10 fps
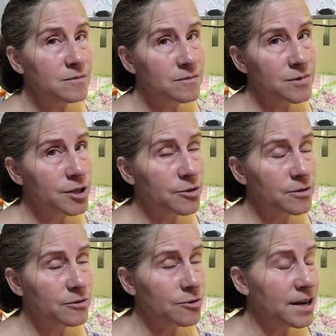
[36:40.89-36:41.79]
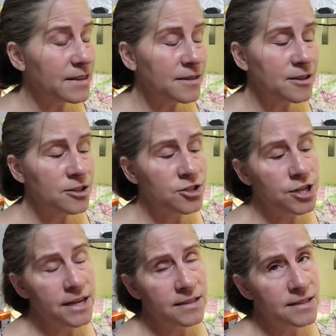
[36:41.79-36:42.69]
regret the
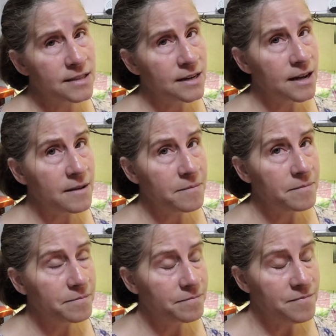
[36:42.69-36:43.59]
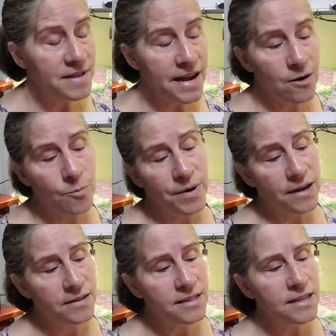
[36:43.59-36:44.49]
chance that I've now
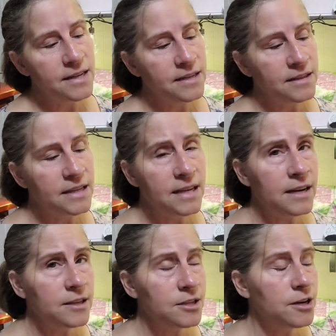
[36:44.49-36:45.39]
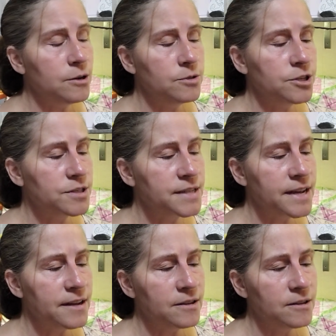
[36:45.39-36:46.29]
bonded and getting to know
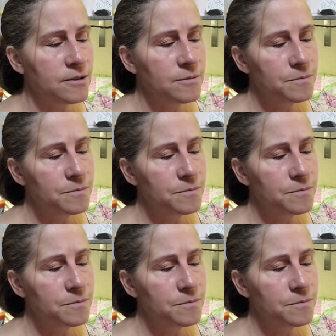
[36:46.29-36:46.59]
Tercel.